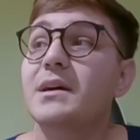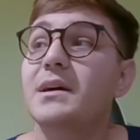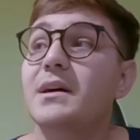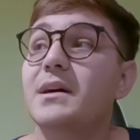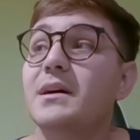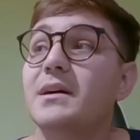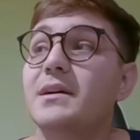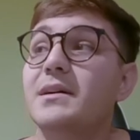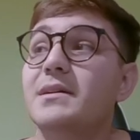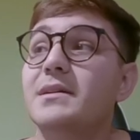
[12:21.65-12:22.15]

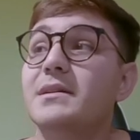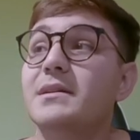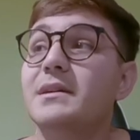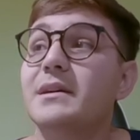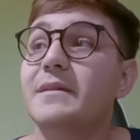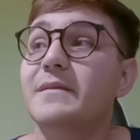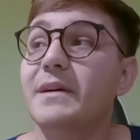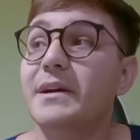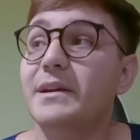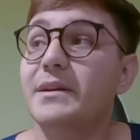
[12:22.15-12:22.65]
Uh,
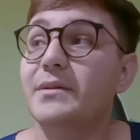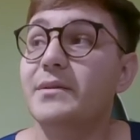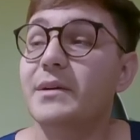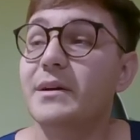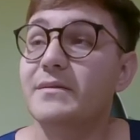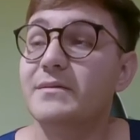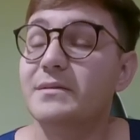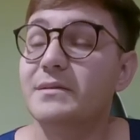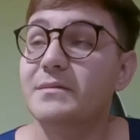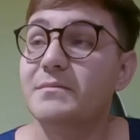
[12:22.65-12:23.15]
if I do
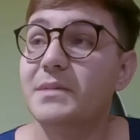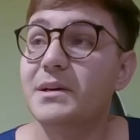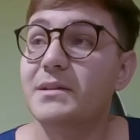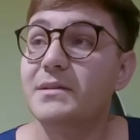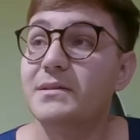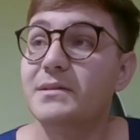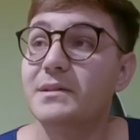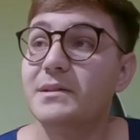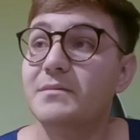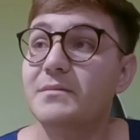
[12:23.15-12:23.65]
have something bad
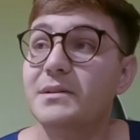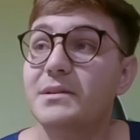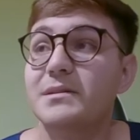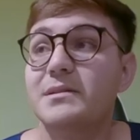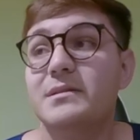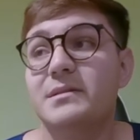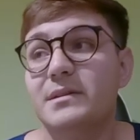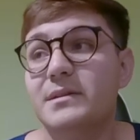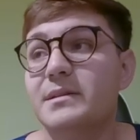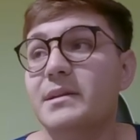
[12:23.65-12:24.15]
to say about
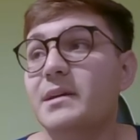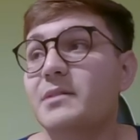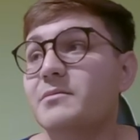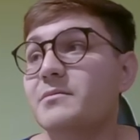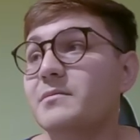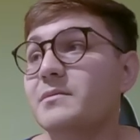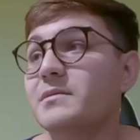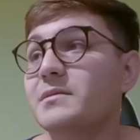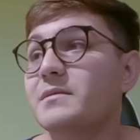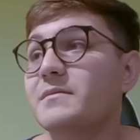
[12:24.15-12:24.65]
it, then I
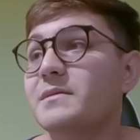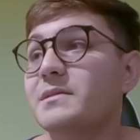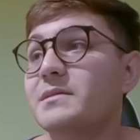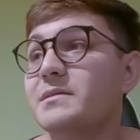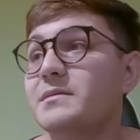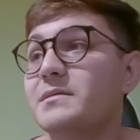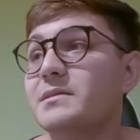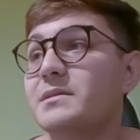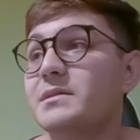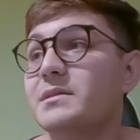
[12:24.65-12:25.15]
will
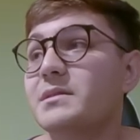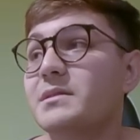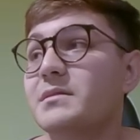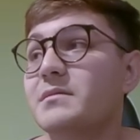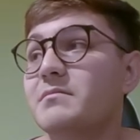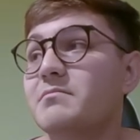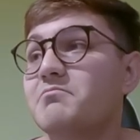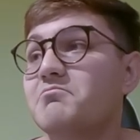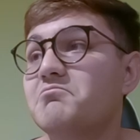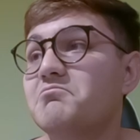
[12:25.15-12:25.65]
eventually.
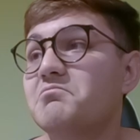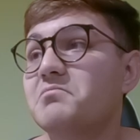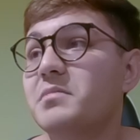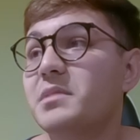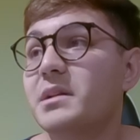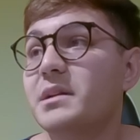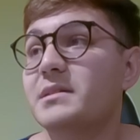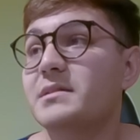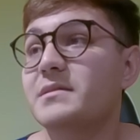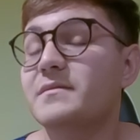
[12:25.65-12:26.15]

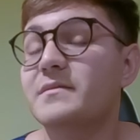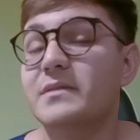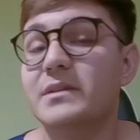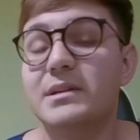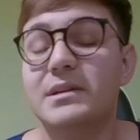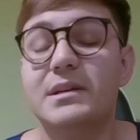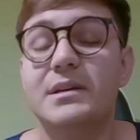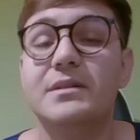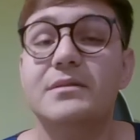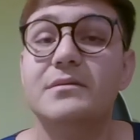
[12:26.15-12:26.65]
But as of right
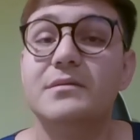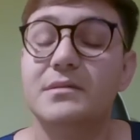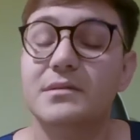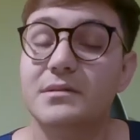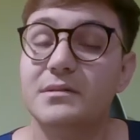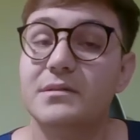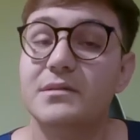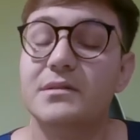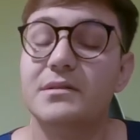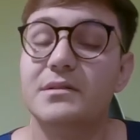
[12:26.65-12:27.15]
now,
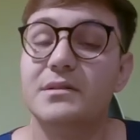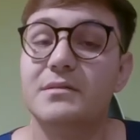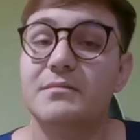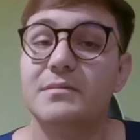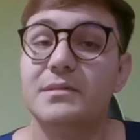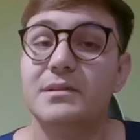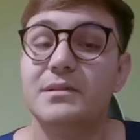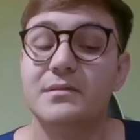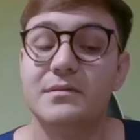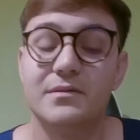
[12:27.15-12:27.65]
it's a good
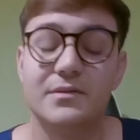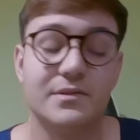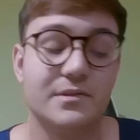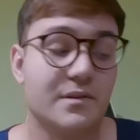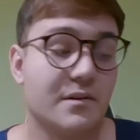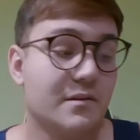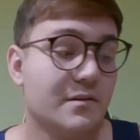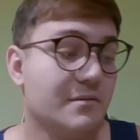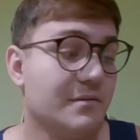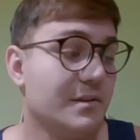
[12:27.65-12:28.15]
company. To
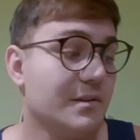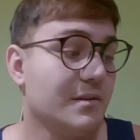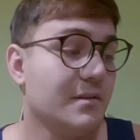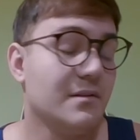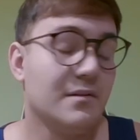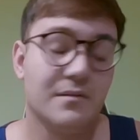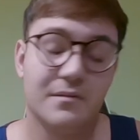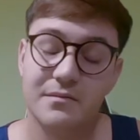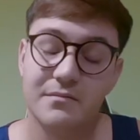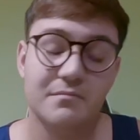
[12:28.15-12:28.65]
start
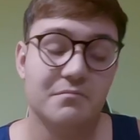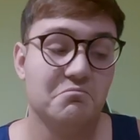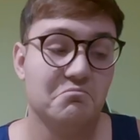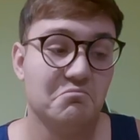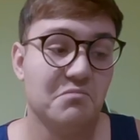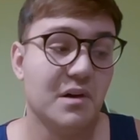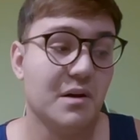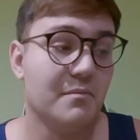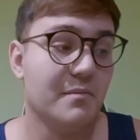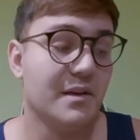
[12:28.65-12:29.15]
with,
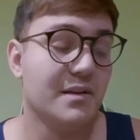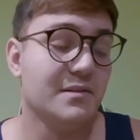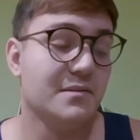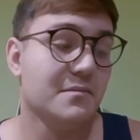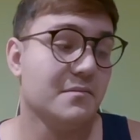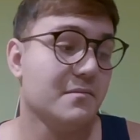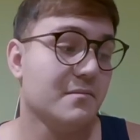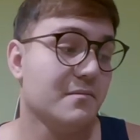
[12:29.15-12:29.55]
amazing.